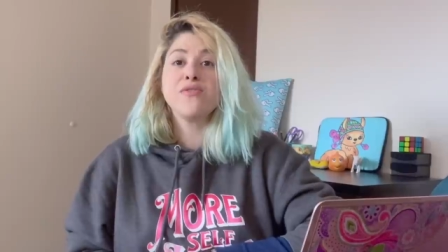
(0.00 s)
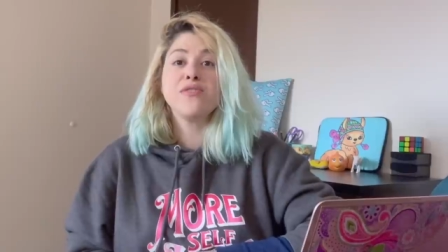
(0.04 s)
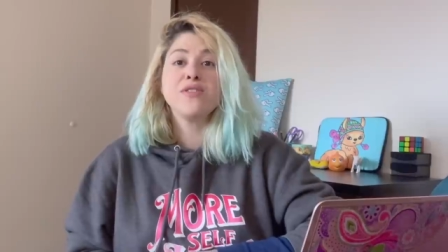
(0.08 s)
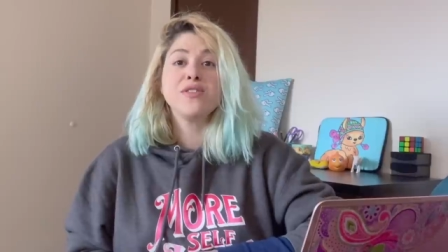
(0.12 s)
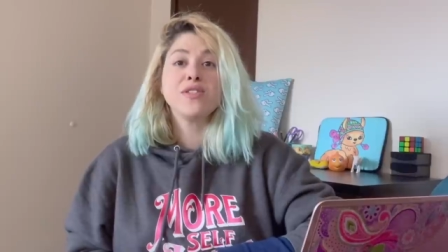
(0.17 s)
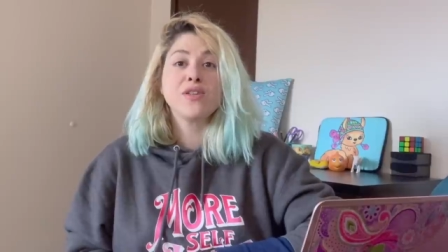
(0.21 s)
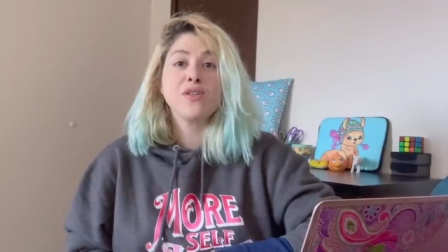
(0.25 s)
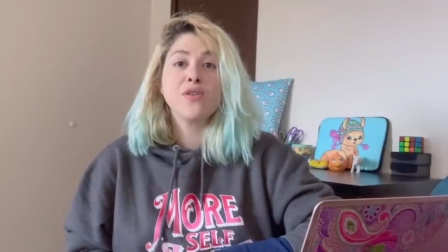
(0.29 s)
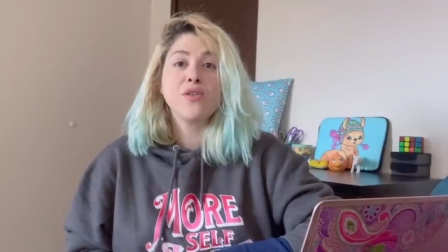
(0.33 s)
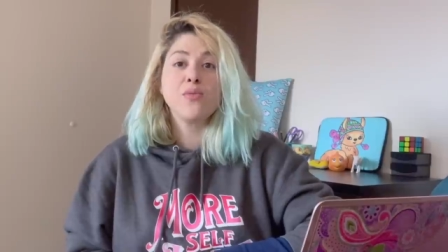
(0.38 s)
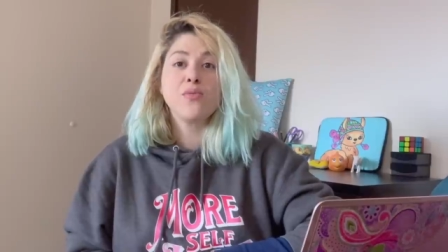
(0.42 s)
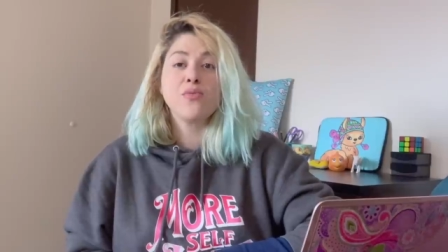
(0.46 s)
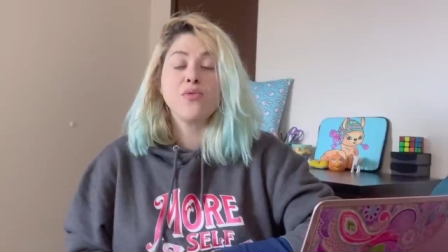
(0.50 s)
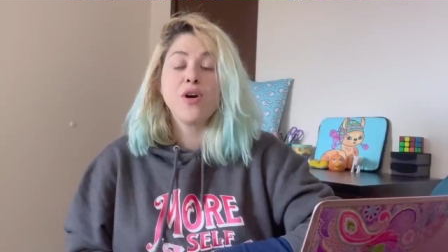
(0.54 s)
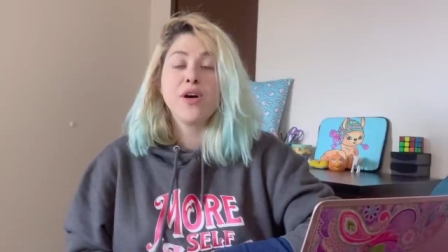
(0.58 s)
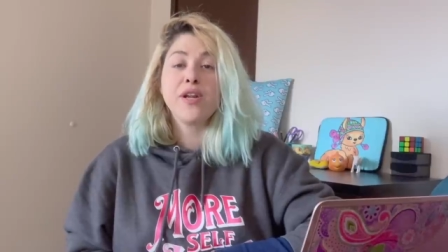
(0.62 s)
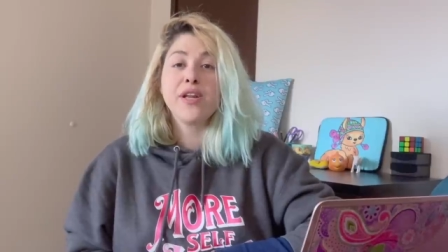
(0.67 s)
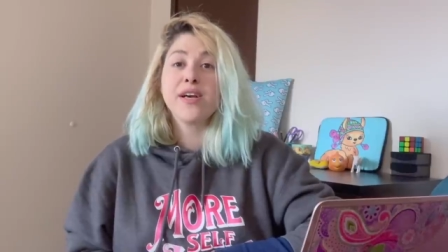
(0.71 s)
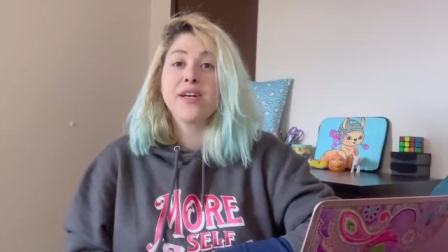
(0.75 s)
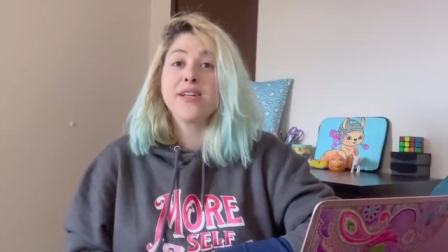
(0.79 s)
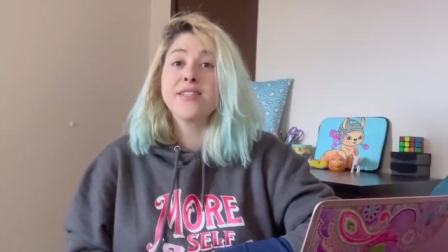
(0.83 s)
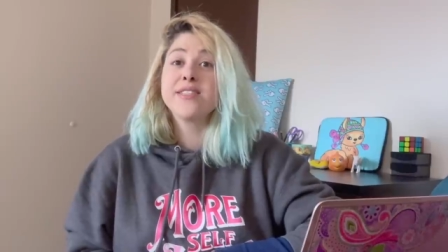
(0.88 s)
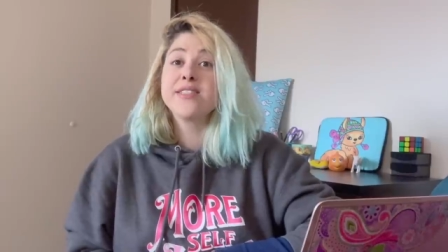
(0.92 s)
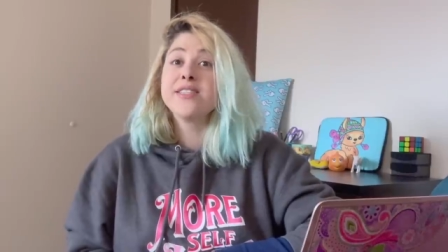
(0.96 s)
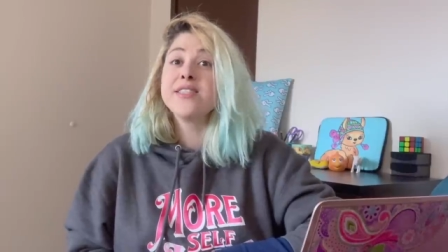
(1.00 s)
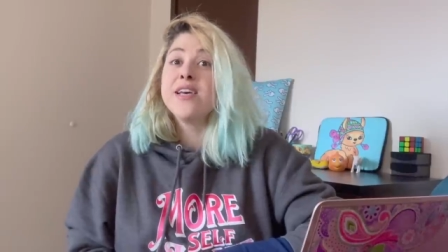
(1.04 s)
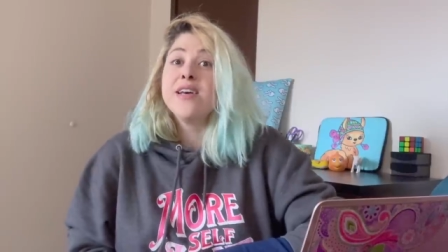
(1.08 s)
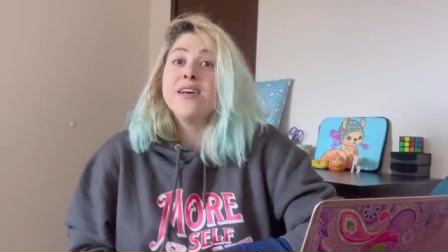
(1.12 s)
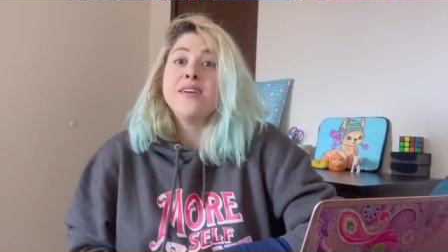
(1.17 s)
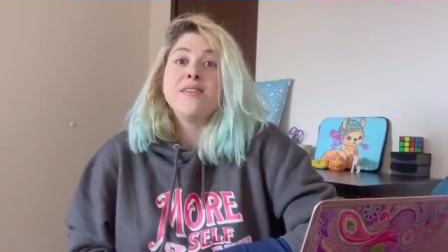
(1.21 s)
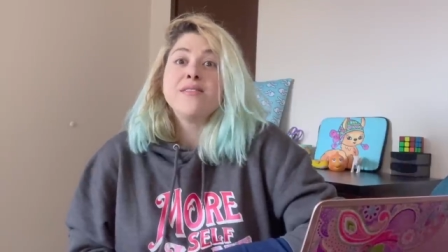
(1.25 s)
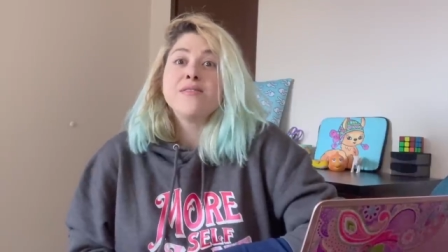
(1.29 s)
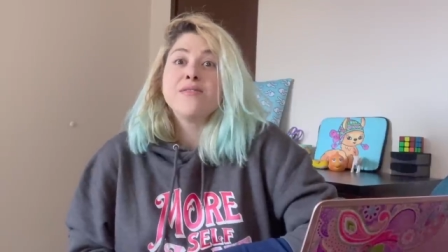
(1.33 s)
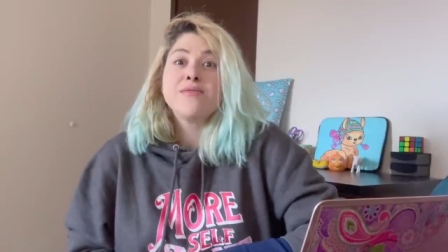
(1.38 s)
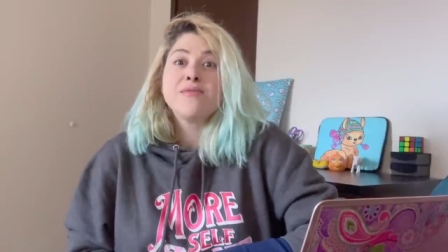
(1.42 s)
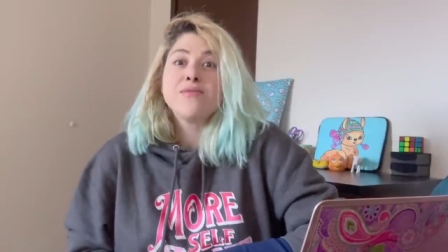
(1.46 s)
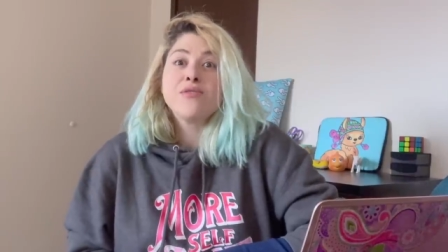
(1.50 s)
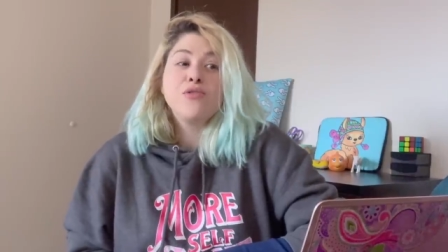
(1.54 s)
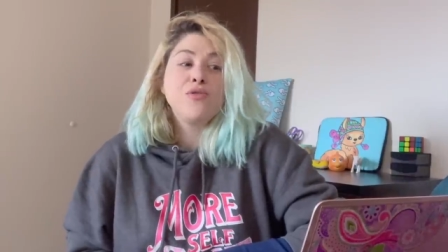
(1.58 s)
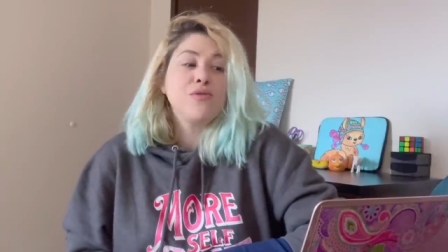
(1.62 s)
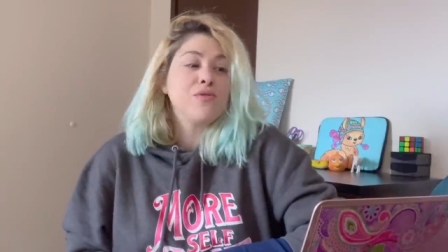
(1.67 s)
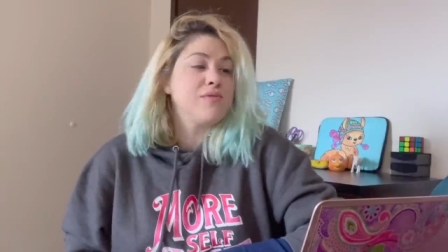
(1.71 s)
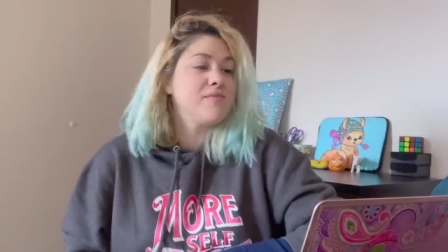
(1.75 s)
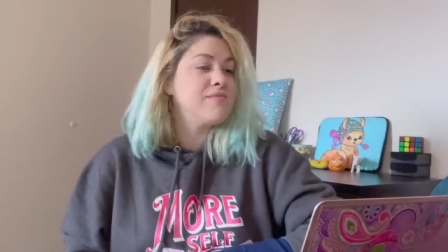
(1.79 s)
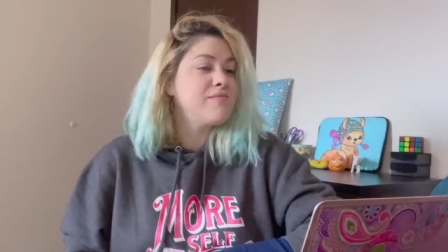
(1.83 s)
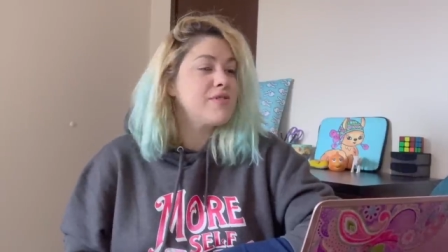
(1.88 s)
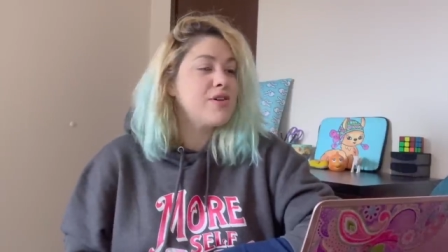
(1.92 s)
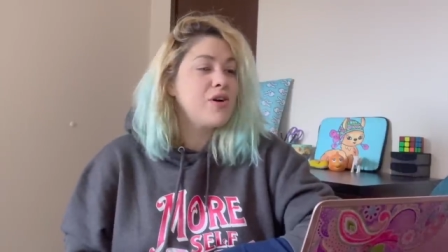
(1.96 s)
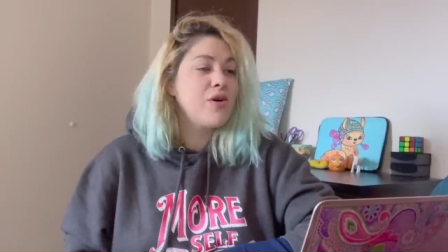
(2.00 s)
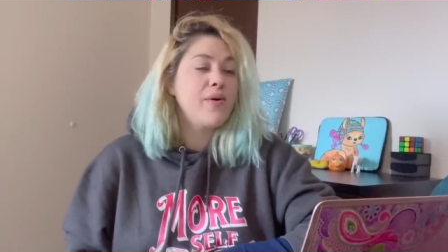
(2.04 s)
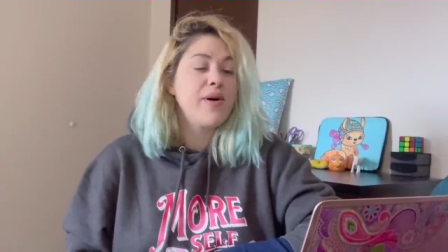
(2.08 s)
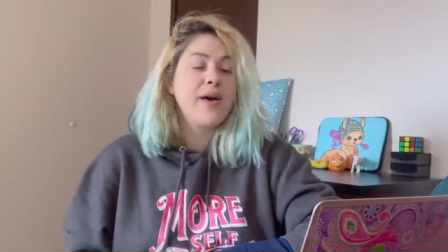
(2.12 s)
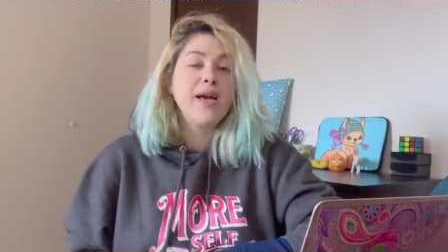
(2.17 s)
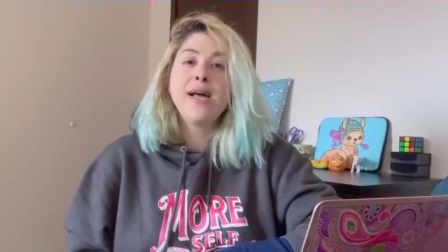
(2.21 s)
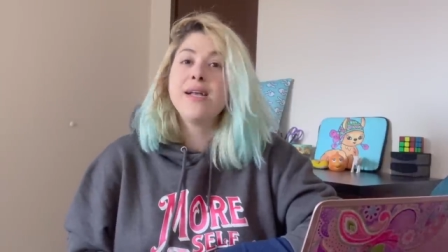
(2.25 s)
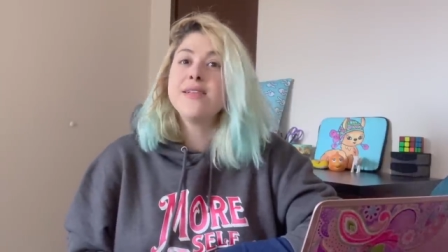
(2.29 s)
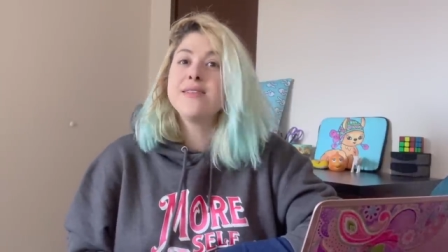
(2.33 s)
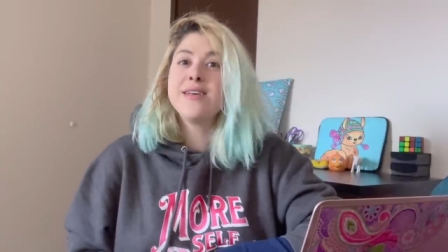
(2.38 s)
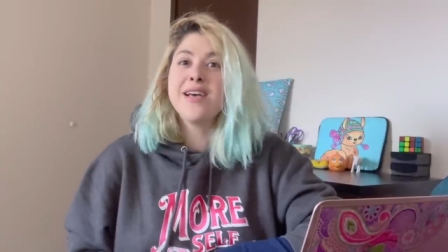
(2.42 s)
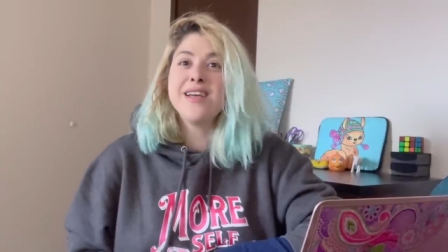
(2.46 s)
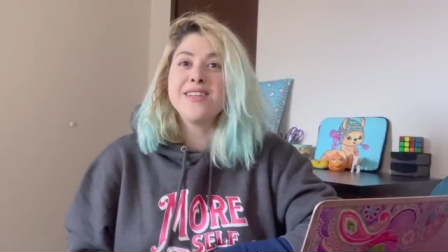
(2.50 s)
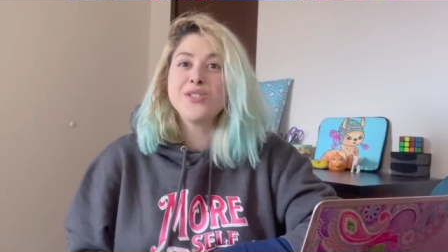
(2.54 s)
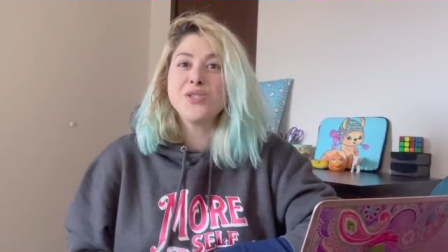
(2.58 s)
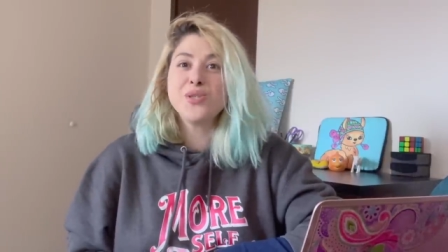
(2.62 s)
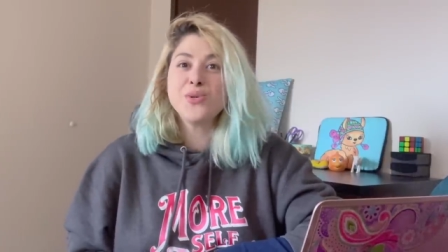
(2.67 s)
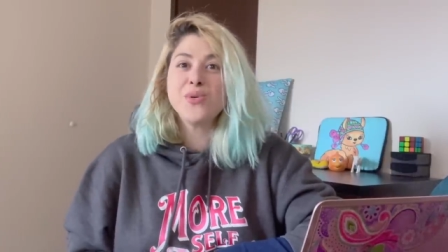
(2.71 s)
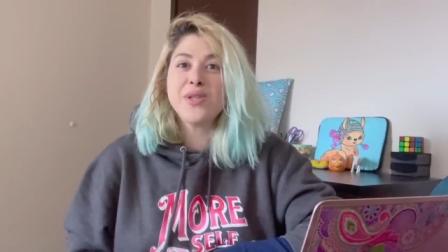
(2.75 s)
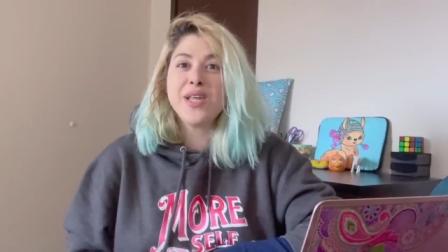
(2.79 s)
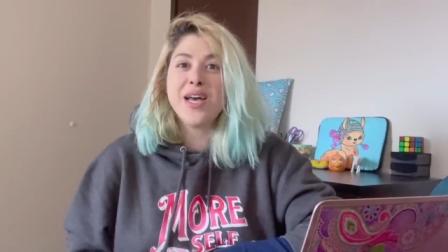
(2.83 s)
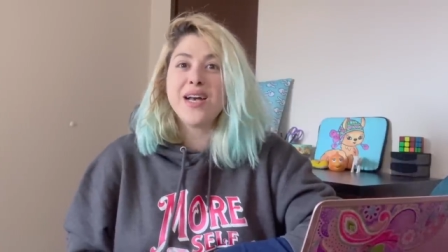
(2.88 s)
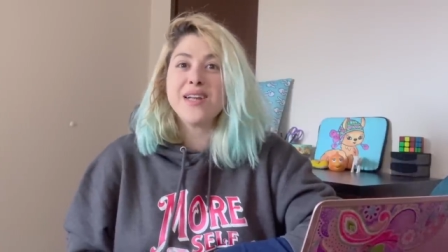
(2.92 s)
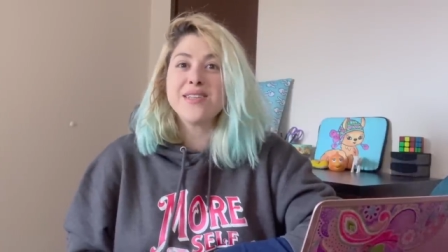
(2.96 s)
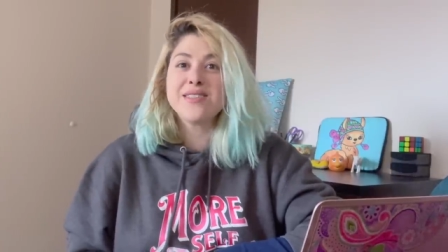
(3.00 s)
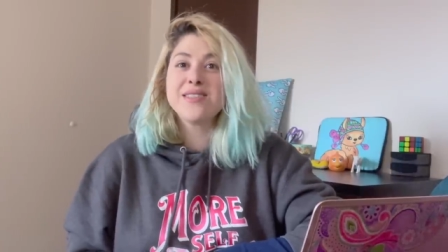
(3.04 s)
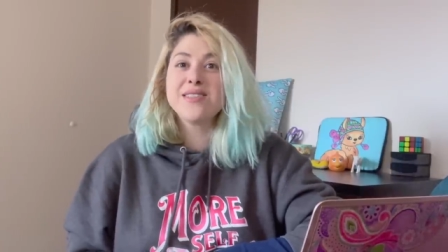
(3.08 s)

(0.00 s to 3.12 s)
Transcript: physical products. Cool, go ahead and do that.